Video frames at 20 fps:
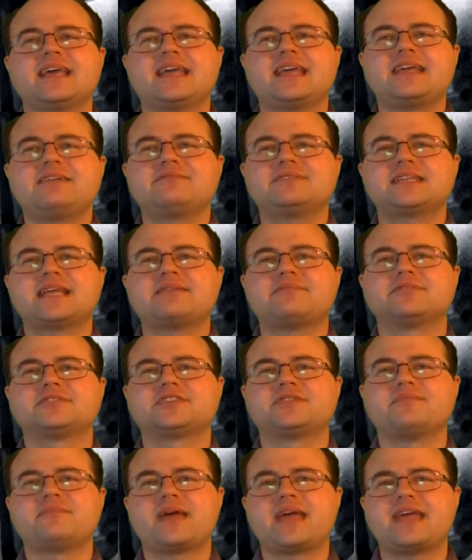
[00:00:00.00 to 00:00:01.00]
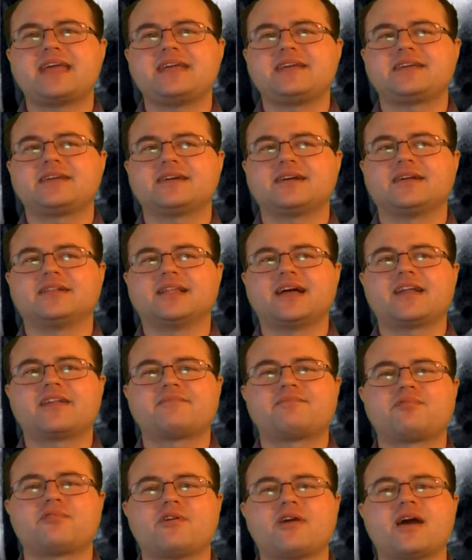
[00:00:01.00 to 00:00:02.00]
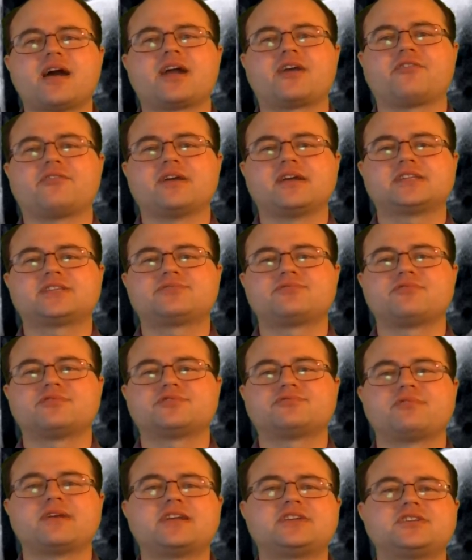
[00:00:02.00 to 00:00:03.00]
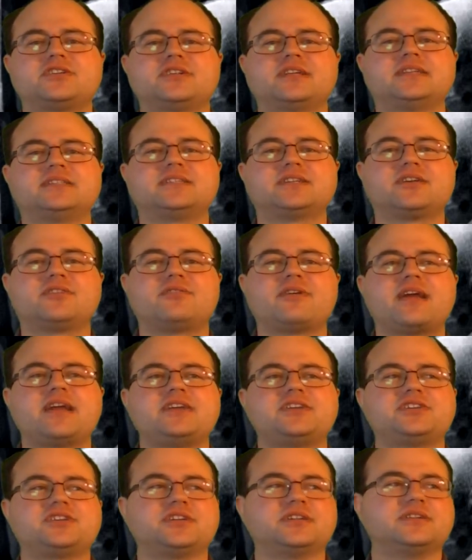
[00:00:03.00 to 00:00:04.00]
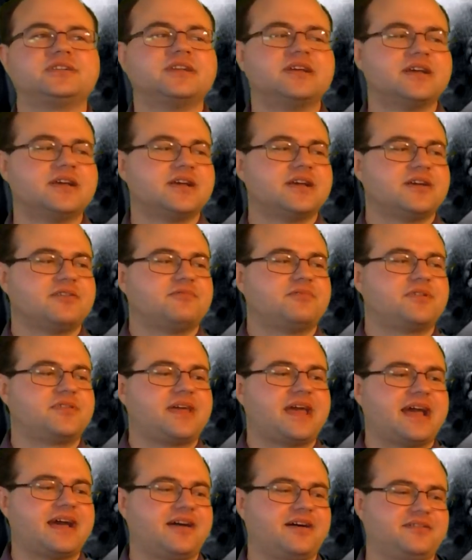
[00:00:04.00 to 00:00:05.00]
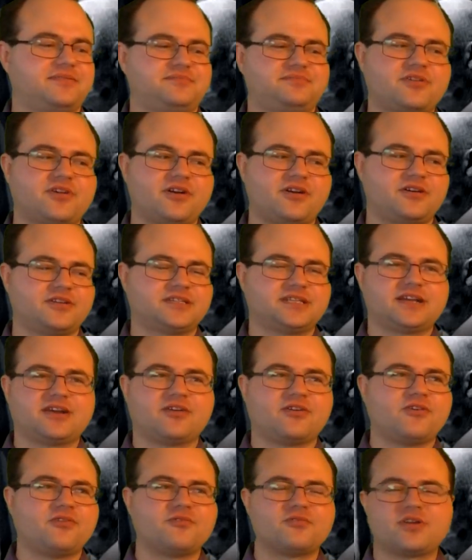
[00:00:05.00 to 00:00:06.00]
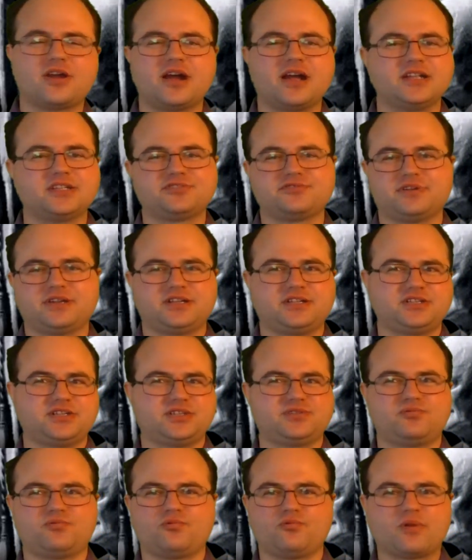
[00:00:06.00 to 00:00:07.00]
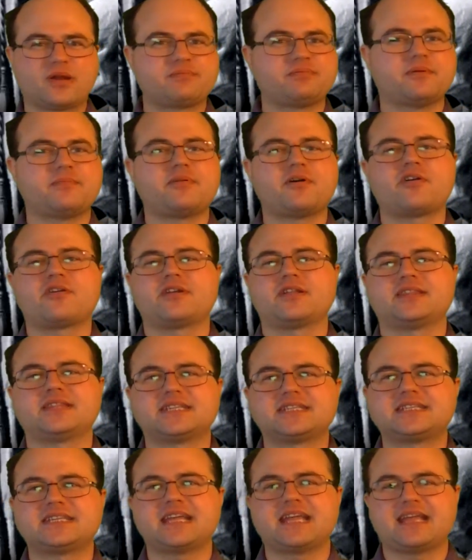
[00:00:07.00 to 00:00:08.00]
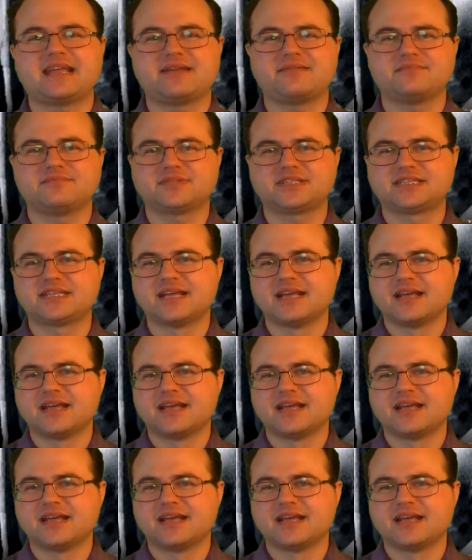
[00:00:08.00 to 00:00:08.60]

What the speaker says: he was able to make a lot of progress towards racial integration without causing our whole country to just rip apart at the seams.